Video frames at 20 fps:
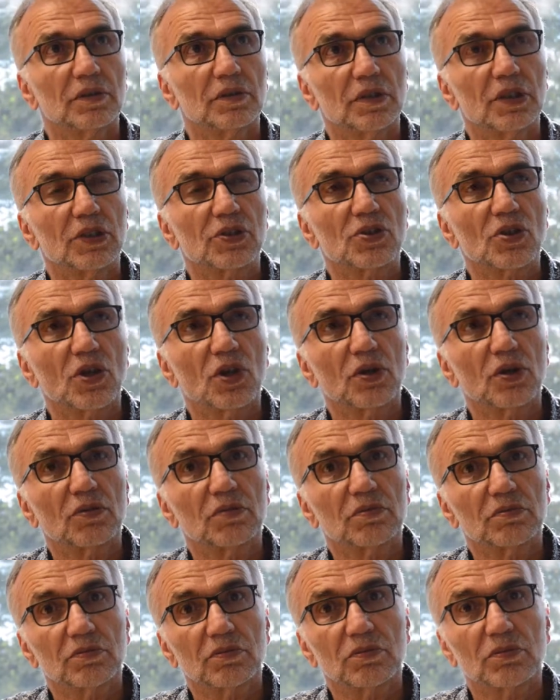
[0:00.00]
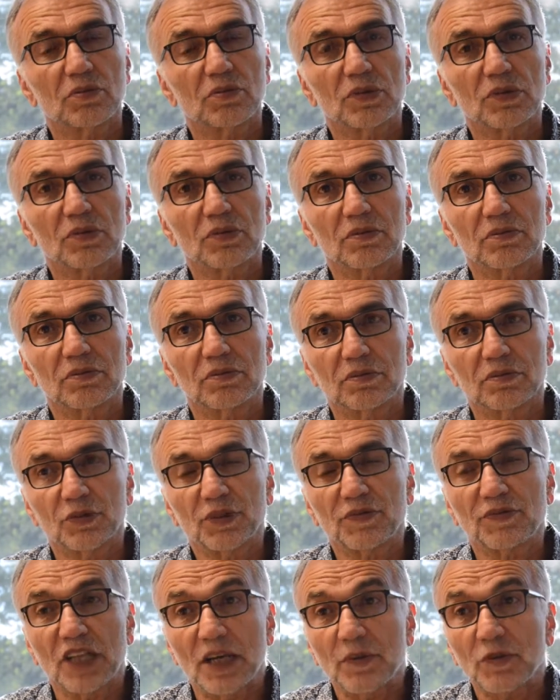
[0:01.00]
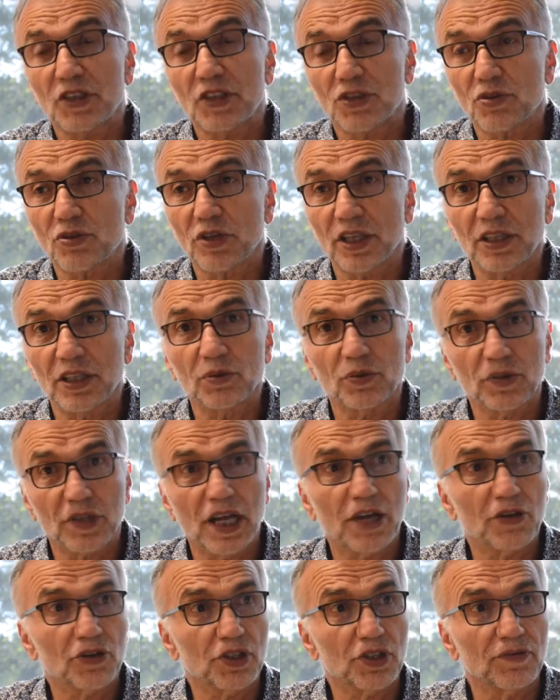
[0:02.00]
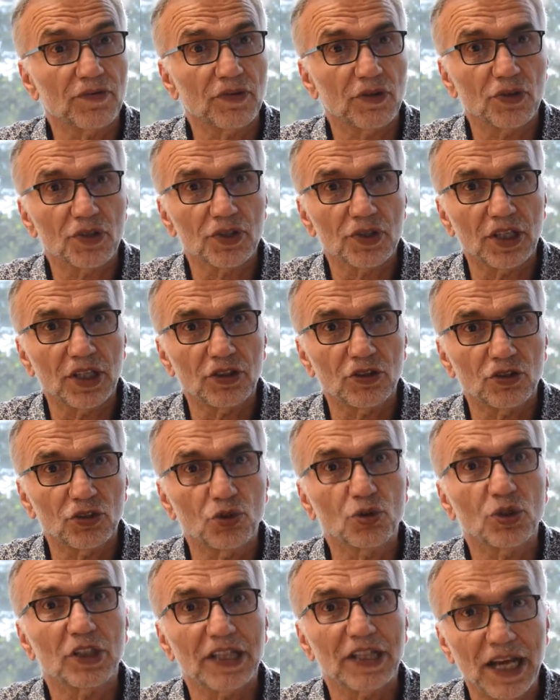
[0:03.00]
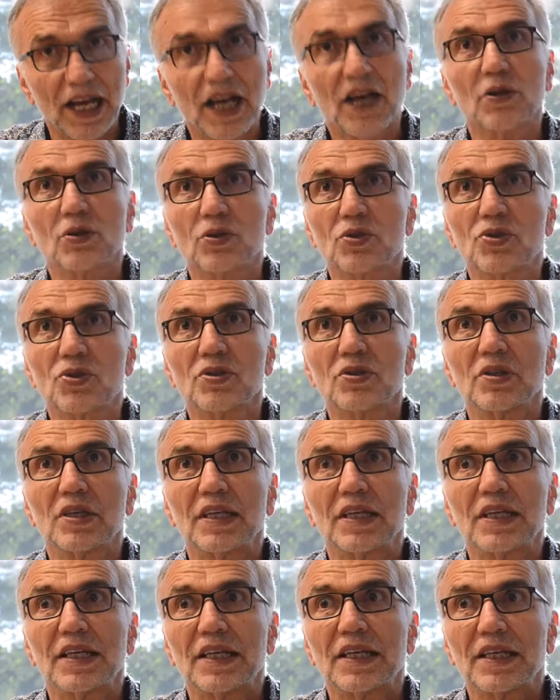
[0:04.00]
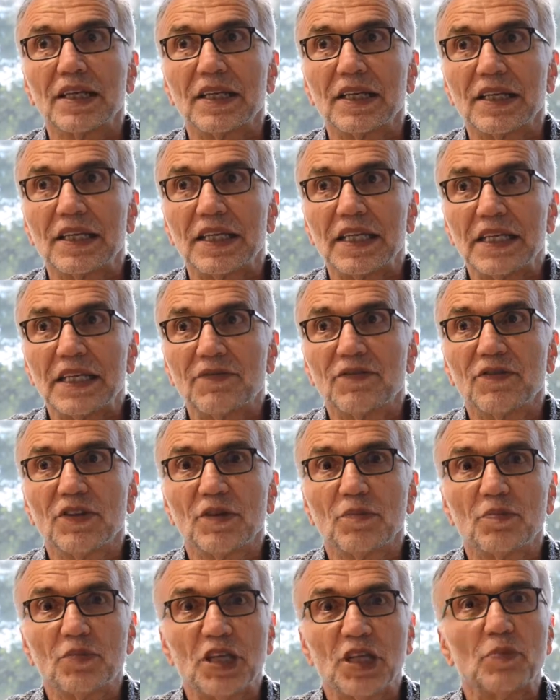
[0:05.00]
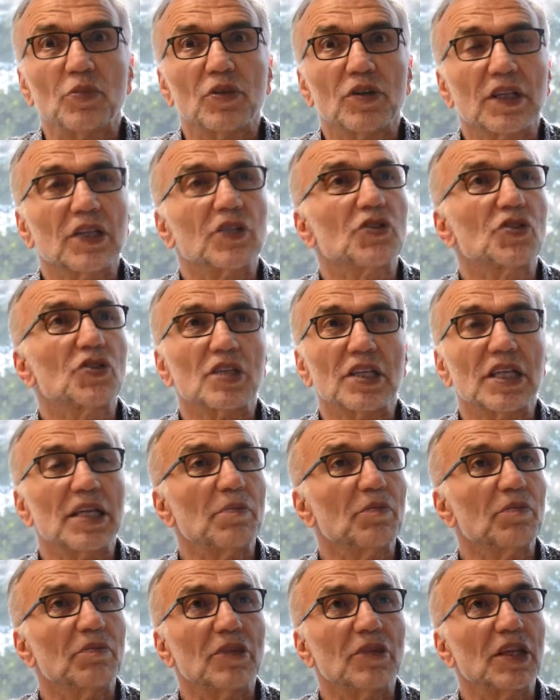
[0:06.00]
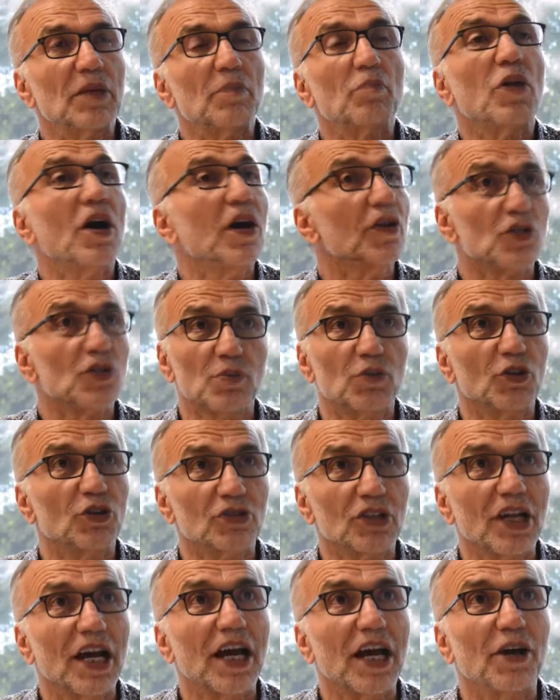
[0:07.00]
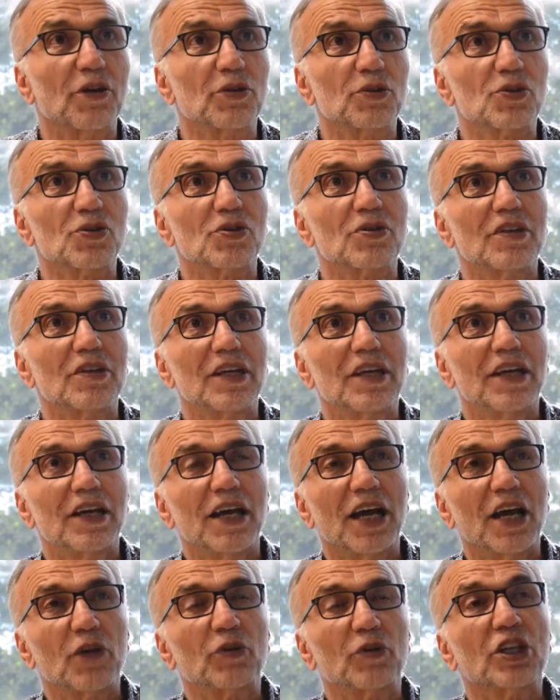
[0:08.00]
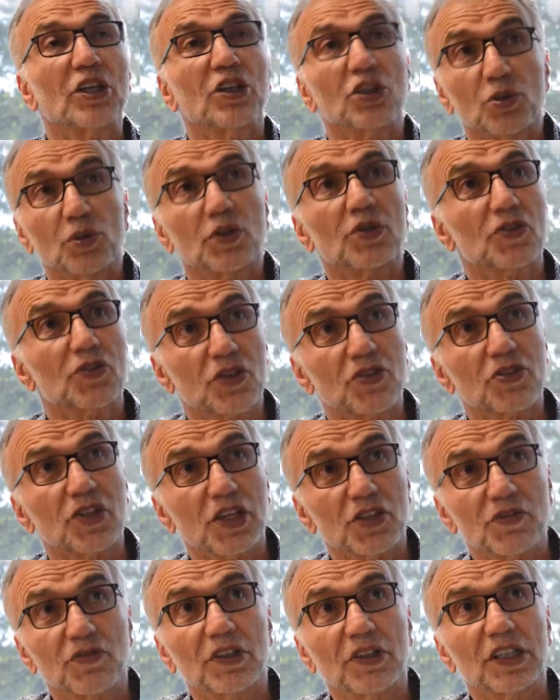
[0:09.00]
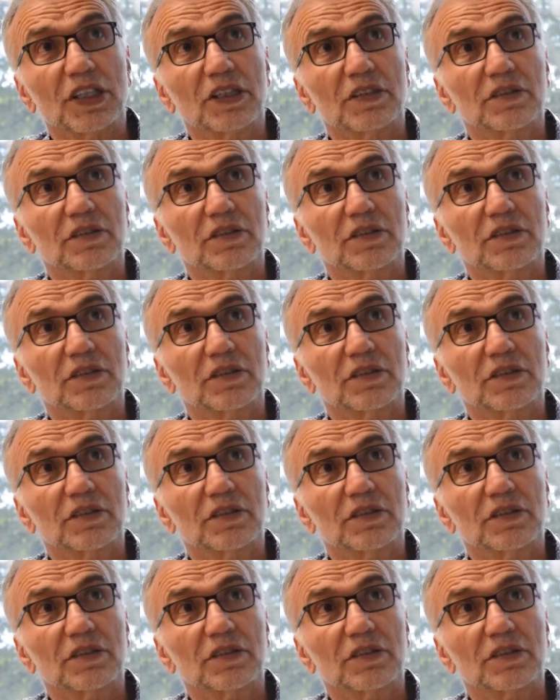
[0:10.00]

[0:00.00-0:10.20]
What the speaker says: So we've demonstrated with Housing First that you can house even people that seem impossible to house, and we could do it successfully.